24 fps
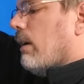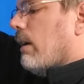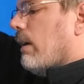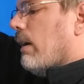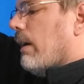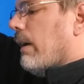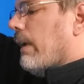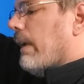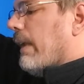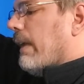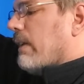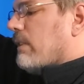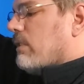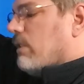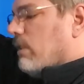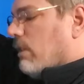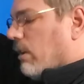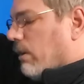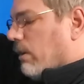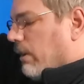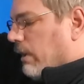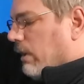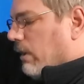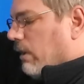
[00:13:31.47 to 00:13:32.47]
I'd actually
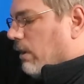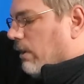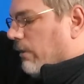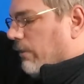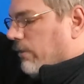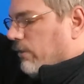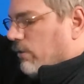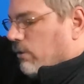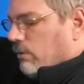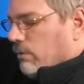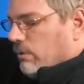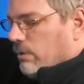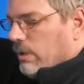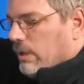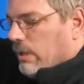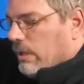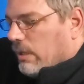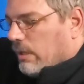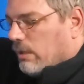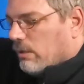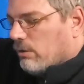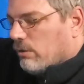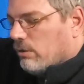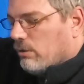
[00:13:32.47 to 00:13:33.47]
already gone through
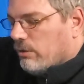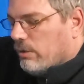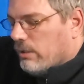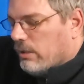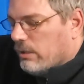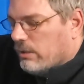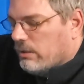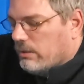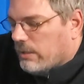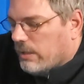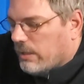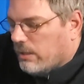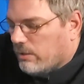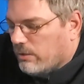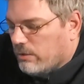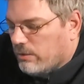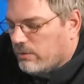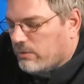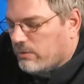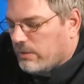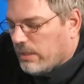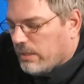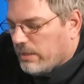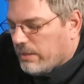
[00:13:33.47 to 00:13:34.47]
and glued the entire
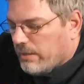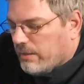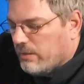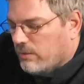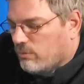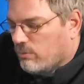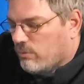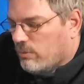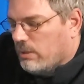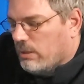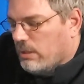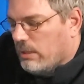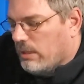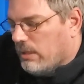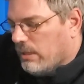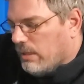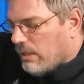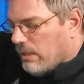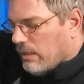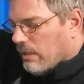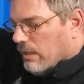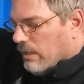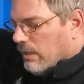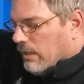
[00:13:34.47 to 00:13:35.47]
underside of this one.
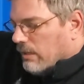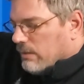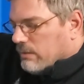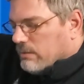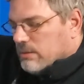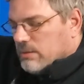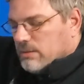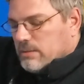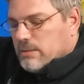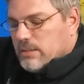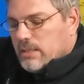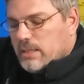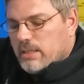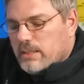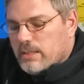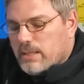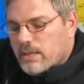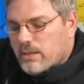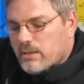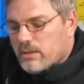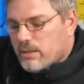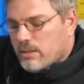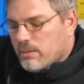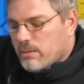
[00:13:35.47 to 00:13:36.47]
Just set it
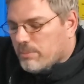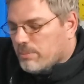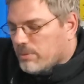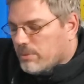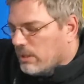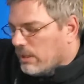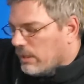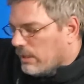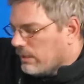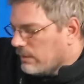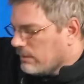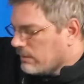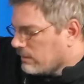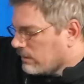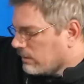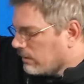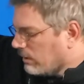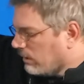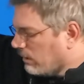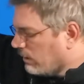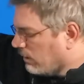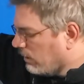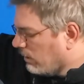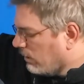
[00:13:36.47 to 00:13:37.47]
down into place.
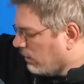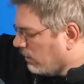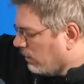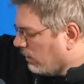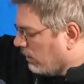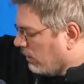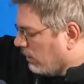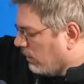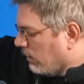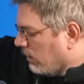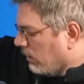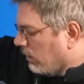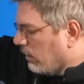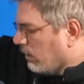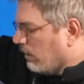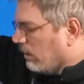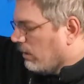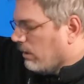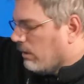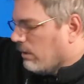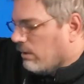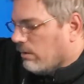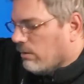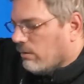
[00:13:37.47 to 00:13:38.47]

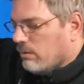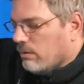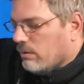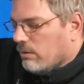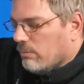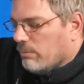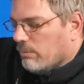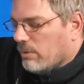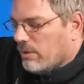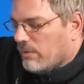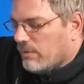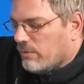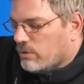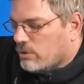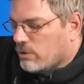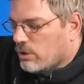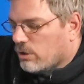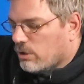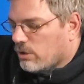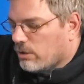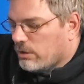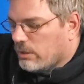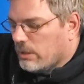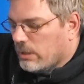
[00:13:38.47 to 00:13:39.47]
A little bit of a
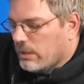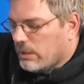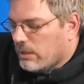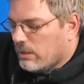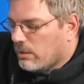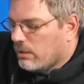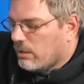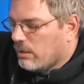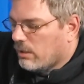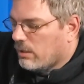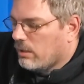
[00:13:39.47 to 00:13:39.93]
turn there.